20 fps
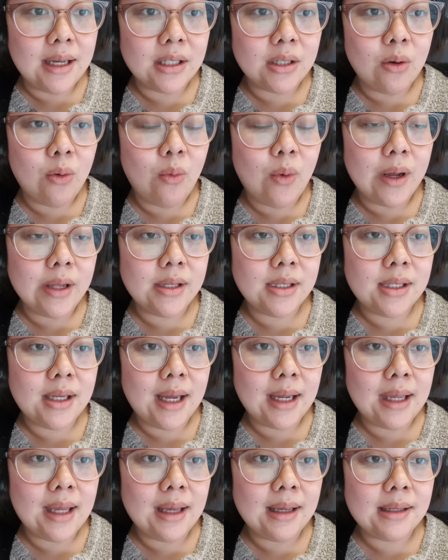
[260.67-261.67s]
So once,
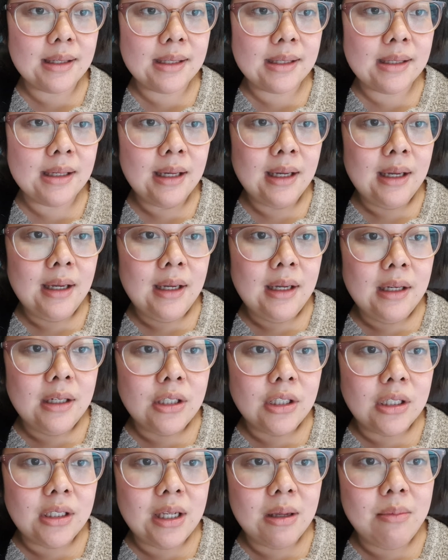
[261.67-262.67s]
I guess,
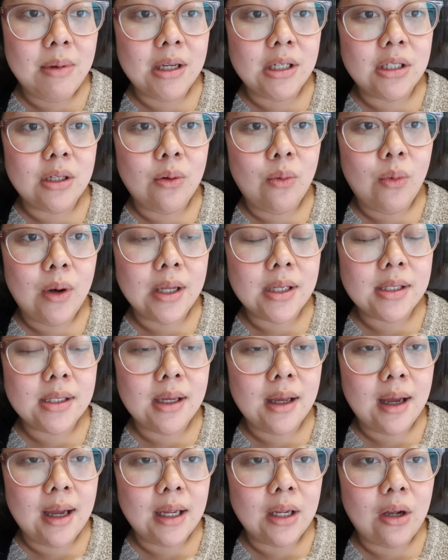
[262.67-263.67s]
she did mention once
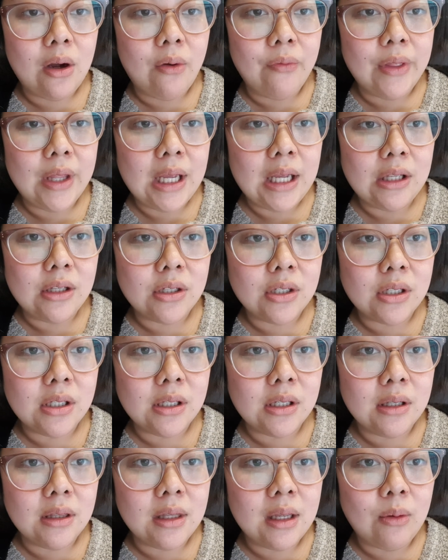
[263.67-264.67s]
I go on the
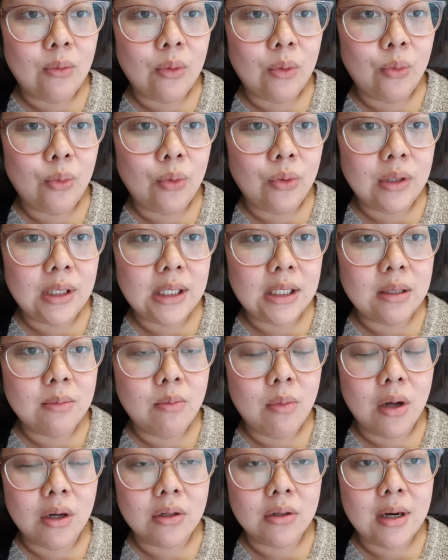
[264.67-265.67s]
insulin, then we will need to
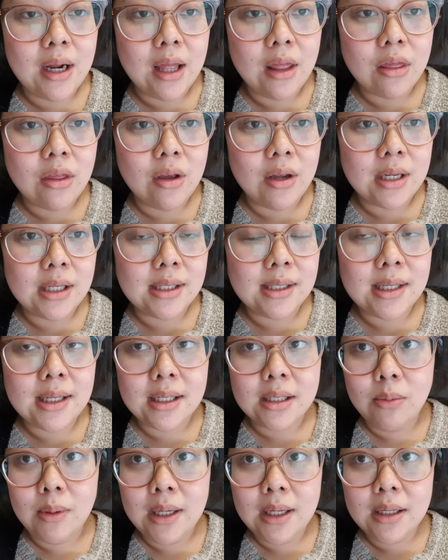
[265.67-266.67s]
monitor at
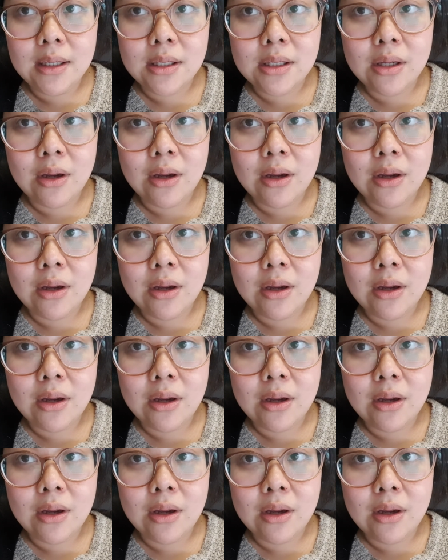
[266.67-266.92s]
36 weeks.